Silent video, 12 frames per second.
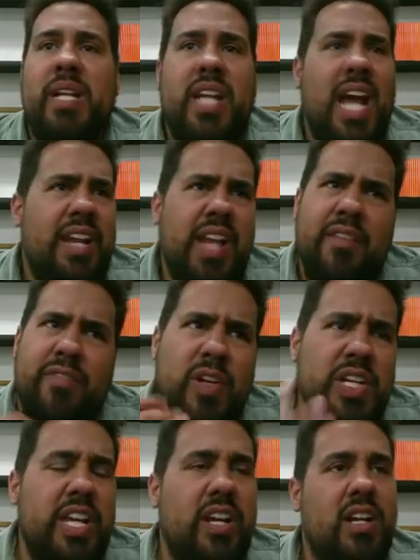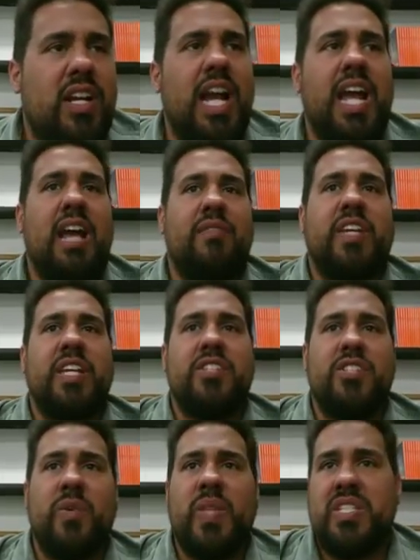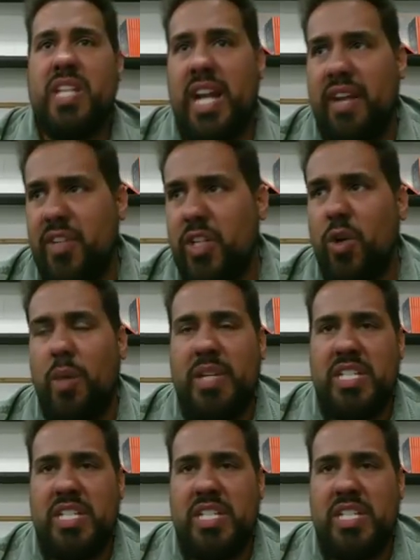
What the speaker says: and every year I have kids do this, and I have to go up.